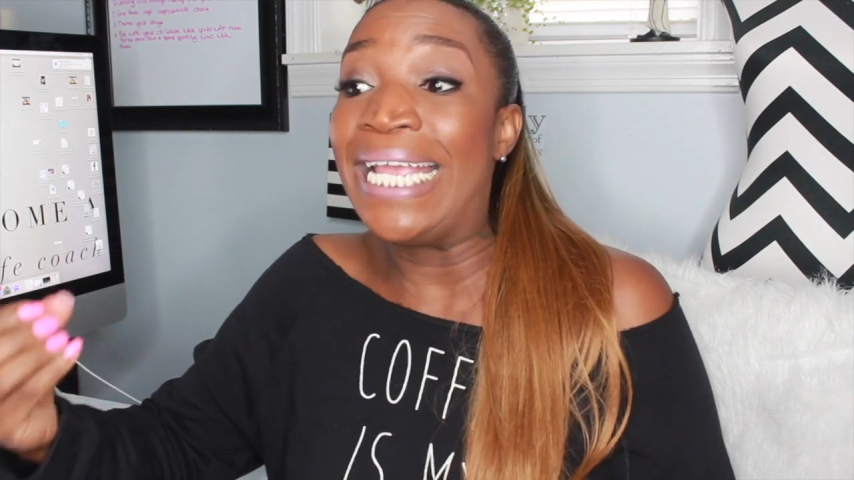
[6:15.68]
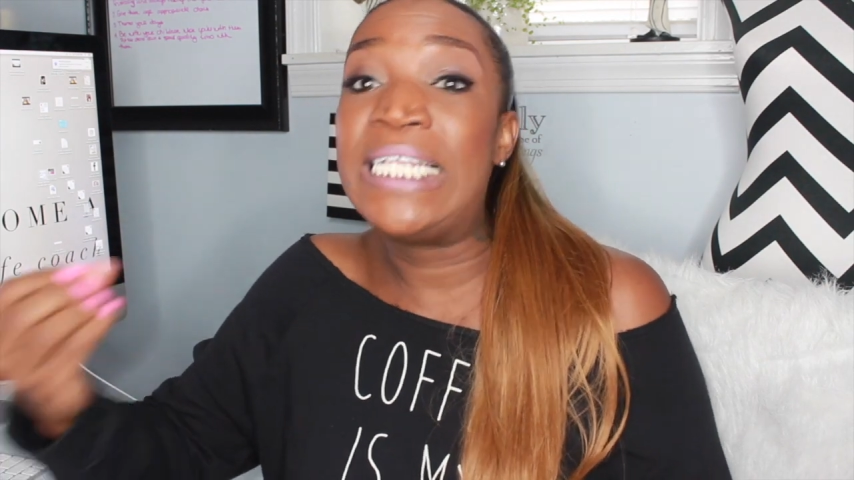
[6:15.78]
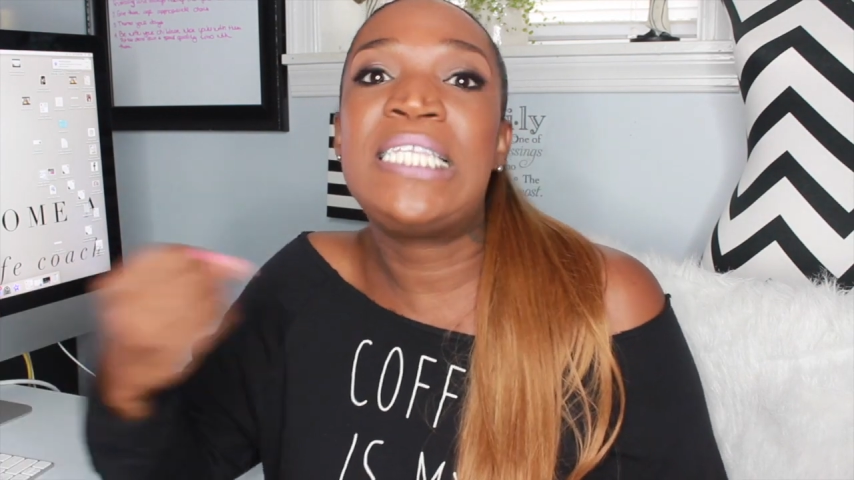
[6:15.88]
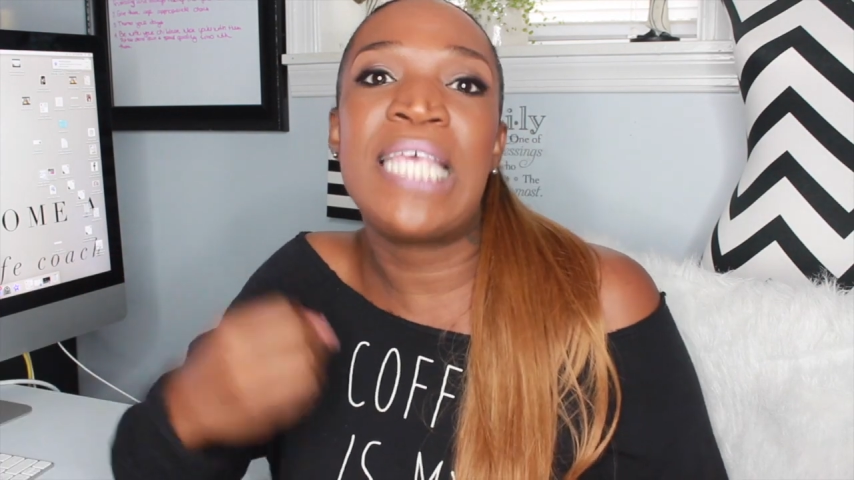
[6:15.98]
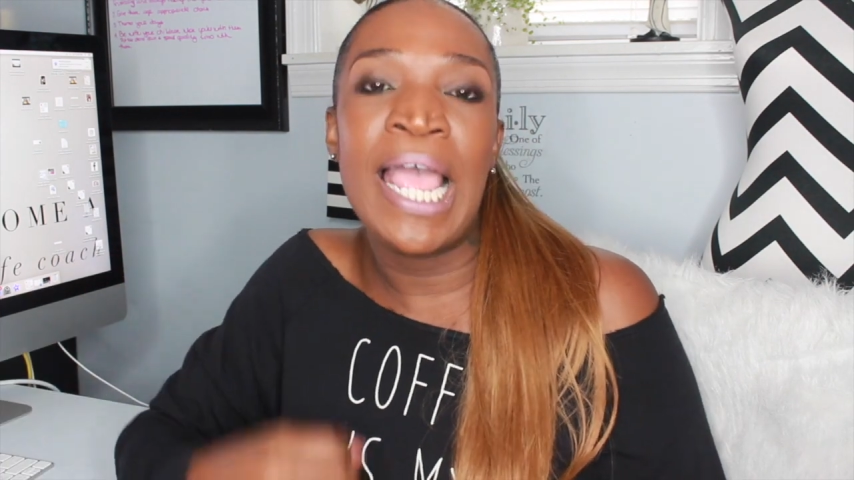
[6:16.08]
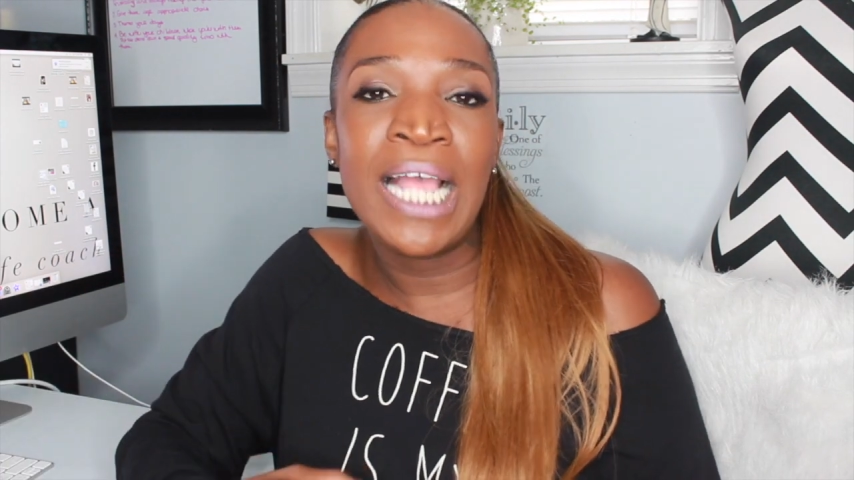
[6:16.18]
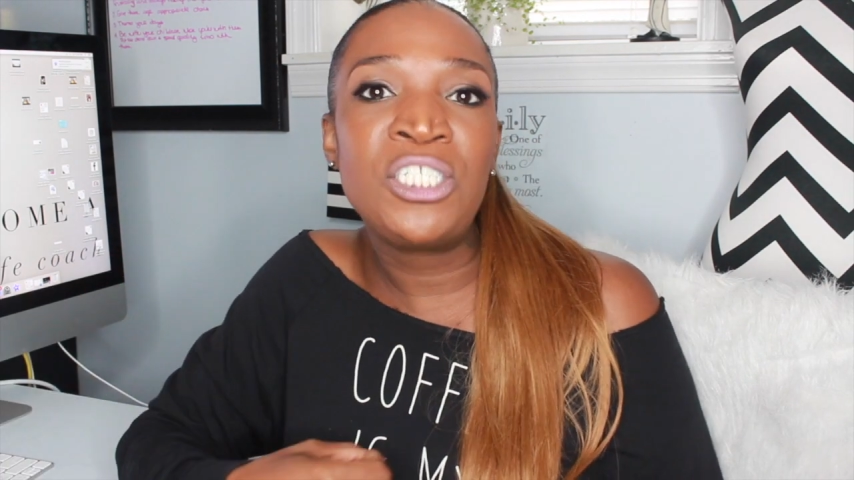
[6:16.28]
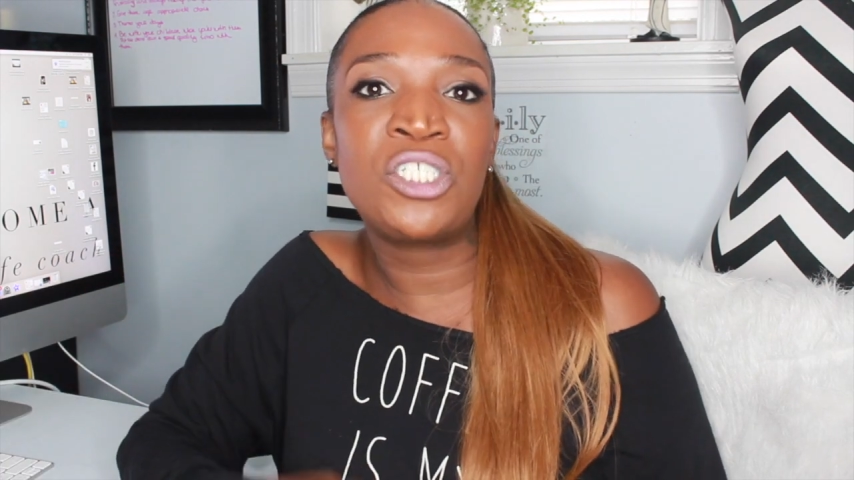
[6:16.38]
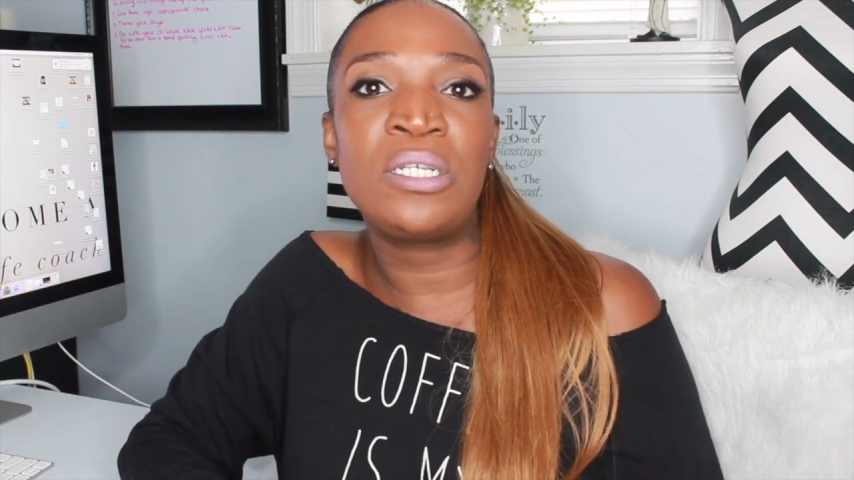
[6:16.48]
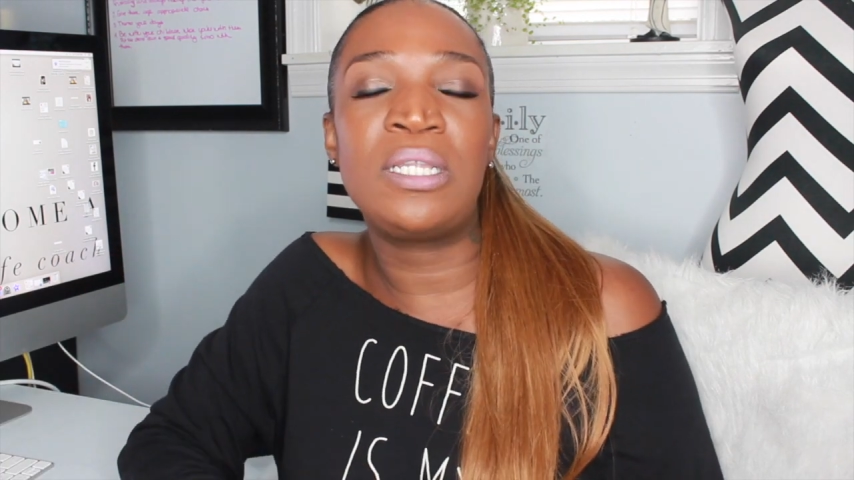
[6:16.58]

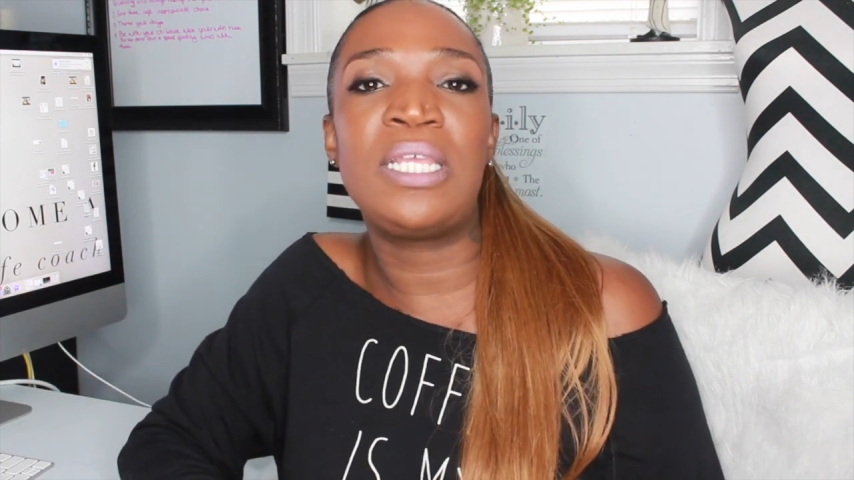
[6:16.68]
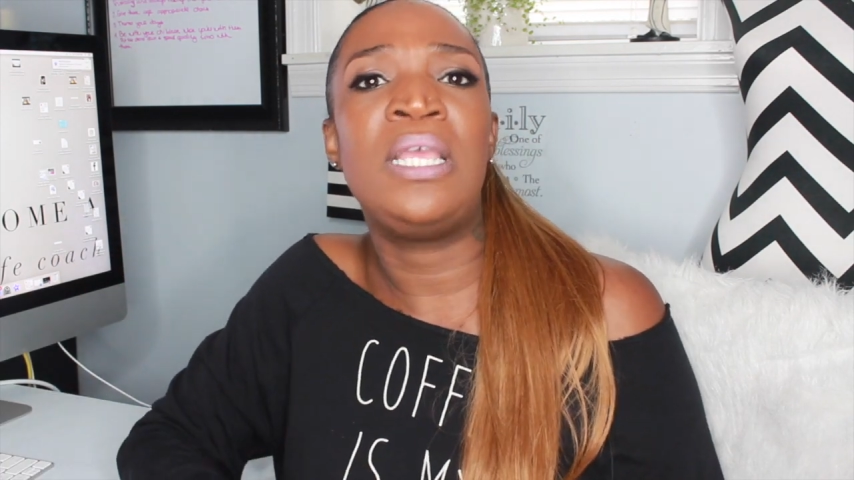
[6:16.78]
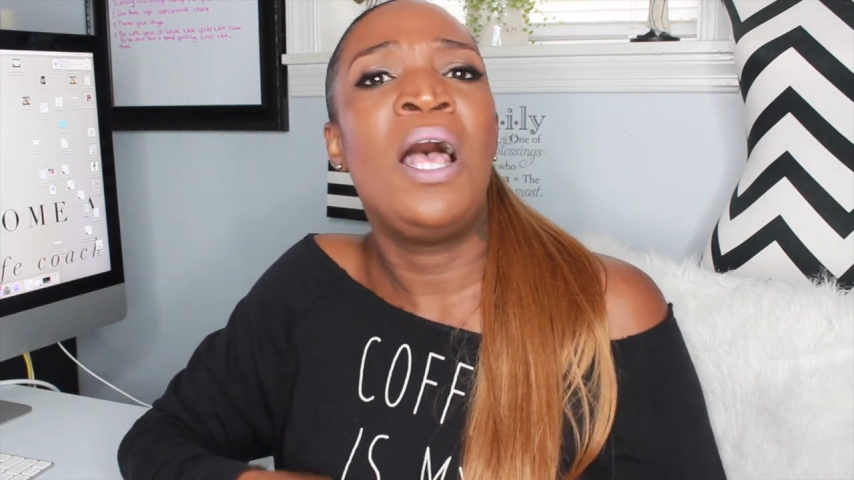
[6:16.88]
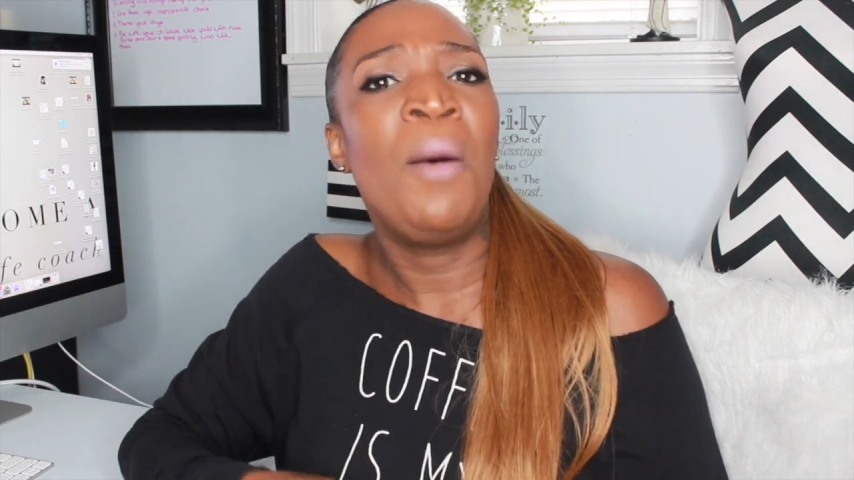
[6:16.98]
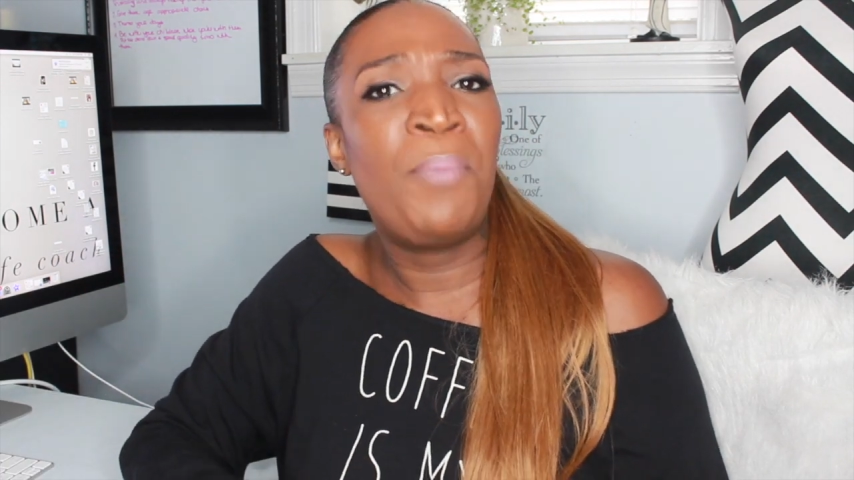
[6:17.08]
intentionally